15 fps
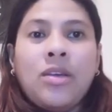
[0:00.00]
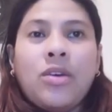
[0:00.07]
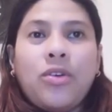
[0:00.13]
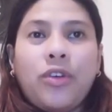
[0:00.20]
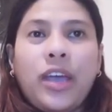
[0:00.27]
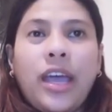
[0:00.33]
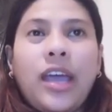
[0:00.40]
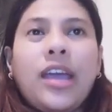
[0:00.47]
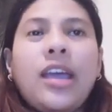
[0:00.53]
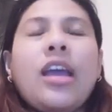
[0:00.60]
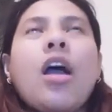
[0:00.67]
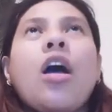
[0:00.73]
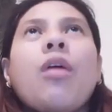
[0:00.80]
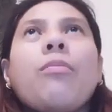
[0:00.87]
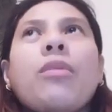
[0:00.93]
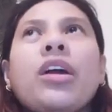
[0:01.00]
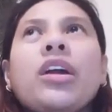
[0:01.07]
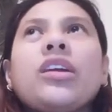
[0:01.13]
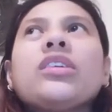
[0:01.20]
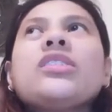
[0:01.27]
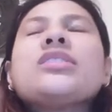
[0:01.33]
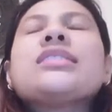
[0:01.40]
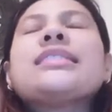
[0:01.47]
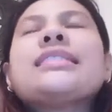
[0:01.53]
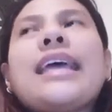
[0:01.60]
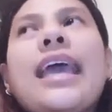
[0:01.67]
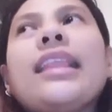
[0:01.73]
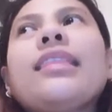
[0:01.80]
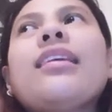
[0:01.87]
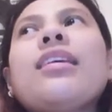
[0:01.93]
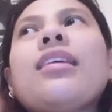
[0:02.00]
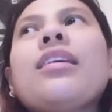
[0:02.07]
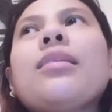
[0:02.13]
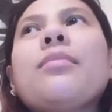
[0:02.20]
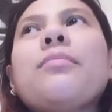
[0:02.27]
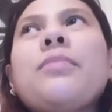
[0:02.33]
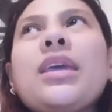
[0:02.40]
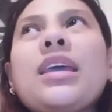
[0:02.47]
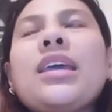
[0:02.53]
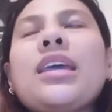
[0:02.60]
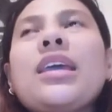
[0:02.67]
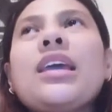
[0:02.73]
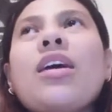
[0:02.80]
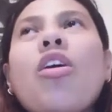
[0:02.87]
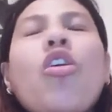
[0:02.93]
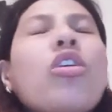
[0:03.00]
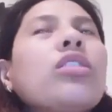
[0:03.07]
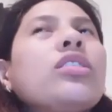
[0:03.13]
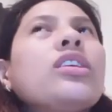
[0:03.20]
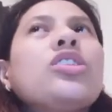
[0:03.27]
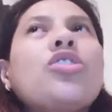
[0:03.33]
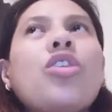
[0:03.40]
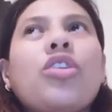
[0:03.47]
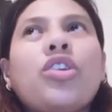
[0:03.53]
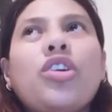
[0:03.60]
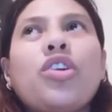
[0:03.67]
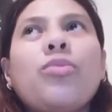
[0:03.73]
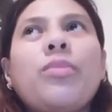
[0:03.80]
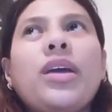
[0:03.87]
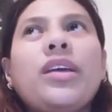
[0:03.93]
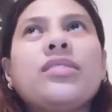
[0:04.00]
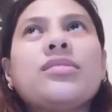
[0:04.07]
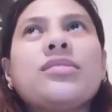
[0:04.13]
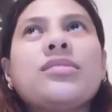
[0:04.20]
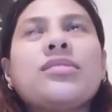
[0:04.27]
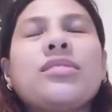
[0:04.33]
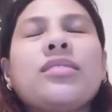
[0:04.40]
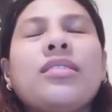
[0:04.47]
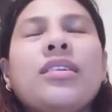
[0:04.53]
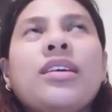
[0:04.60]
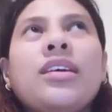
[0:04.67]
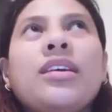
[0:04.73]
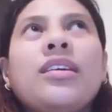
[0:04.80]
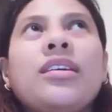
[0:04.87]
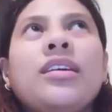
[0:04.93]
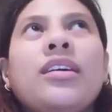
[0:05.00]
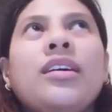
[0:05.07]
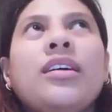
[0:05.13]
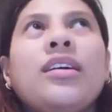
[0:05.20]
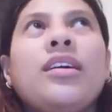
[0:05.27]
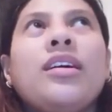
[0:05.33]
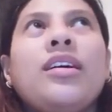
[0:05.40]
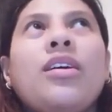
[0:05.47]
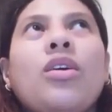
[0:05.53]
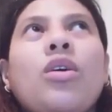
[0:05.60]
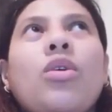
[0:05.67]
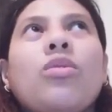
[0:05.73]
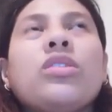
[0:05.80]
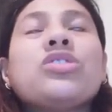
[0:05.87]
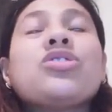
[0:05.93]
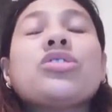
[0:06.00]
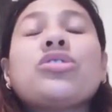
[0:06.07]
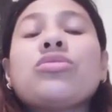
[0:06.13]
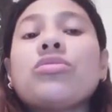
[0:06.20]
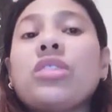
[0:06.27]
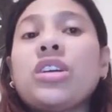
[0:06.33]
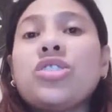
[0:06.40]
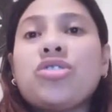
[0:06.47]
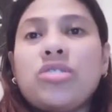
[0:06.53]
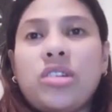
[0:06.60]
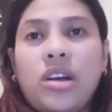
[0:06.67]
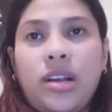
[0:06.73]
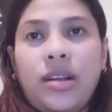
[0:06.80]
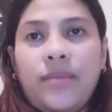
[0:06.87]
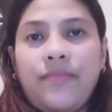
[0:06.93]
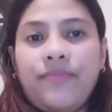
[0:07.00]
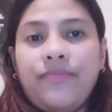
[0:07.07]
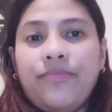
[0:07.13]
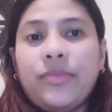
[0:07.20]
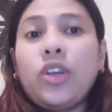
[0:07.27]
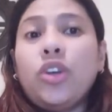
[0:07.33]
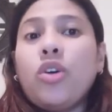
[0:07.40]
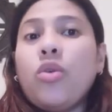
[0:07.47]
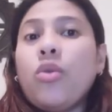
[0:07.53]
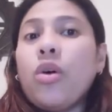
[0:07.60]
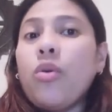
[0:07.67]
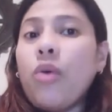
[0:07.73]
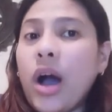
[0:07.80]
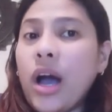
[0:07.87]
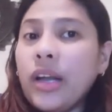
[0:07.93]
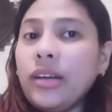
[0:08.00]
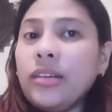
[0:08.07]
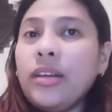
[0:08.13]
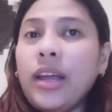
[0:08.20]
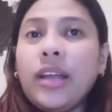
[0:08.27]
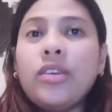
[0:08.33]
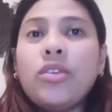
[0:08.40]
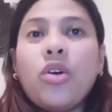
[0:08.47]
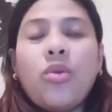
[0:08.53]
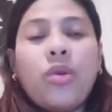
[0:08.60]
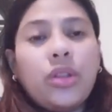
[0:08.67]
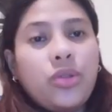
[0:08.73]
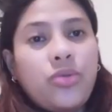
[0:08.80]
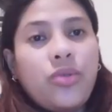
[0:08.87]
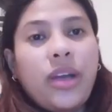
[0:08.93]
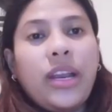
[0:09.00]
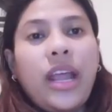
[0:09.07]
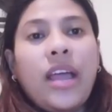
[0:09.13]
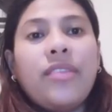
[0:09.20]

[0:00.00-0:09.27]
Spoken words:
Okay? Marcus sent me all the documents, which is original, the NOAA 1 and NOAA 2 and